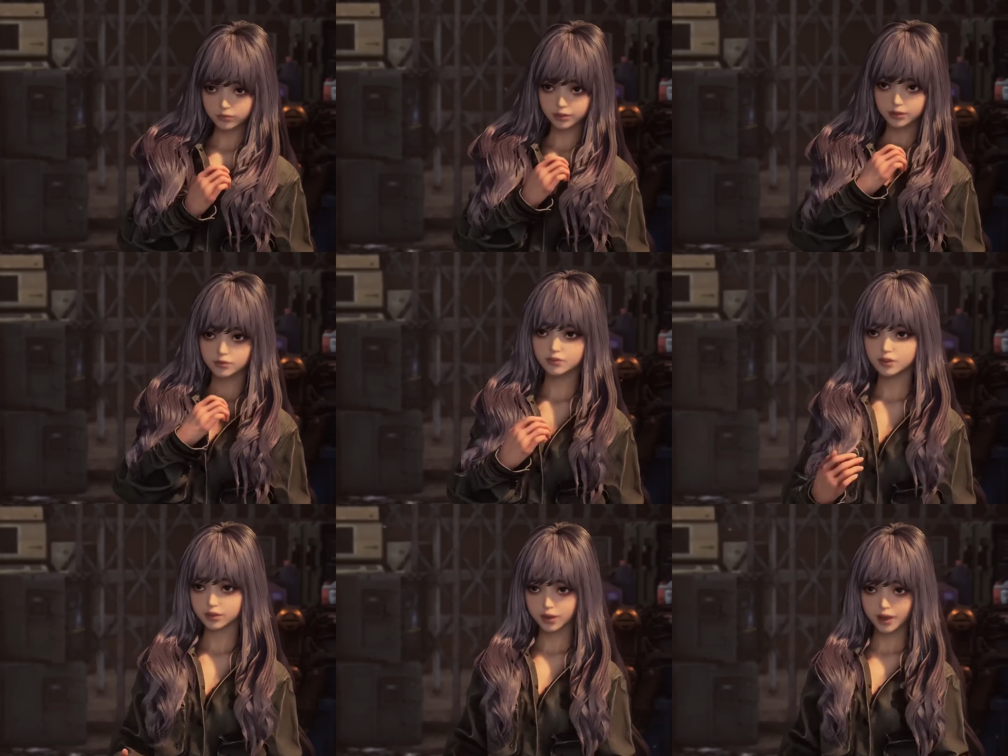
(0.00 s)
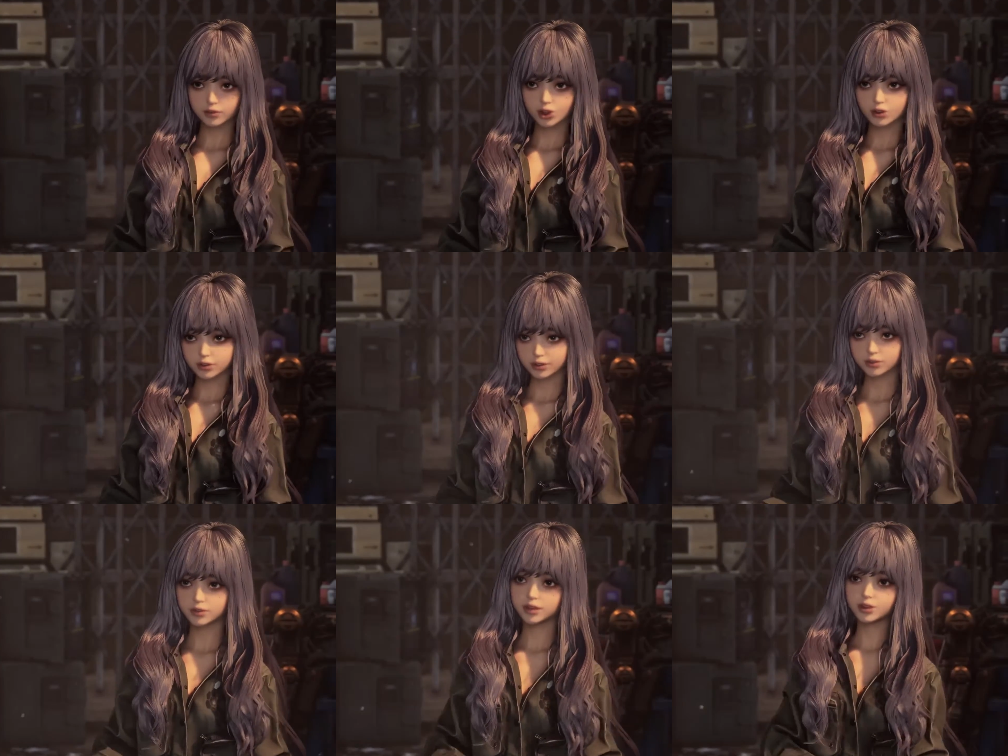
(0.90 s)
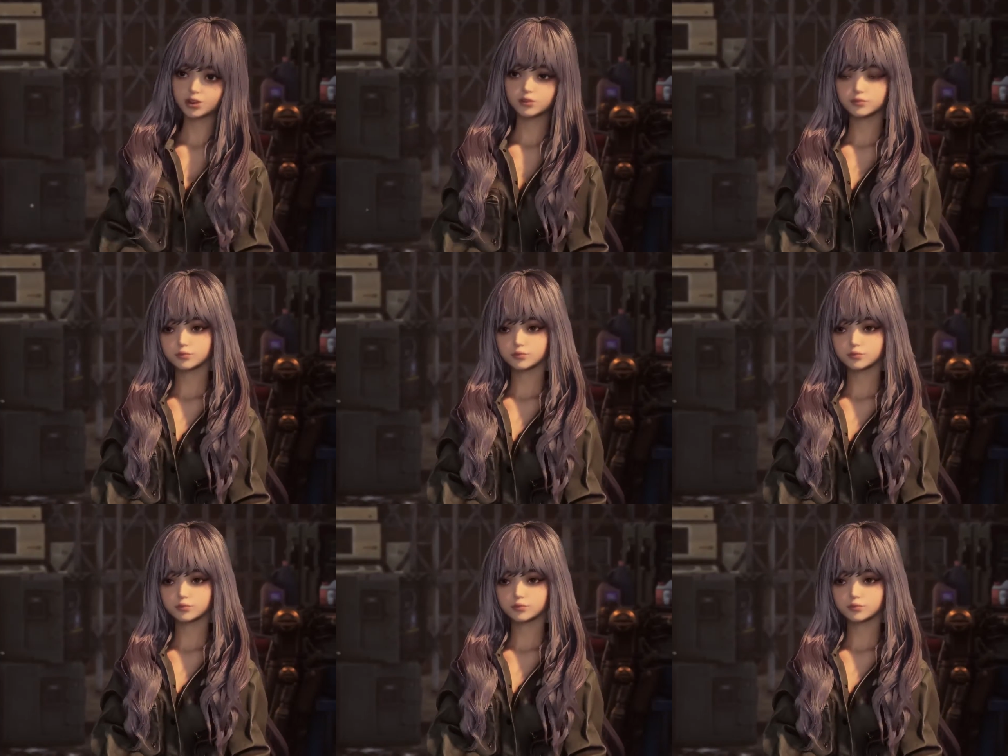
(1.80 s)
looks great." Right? And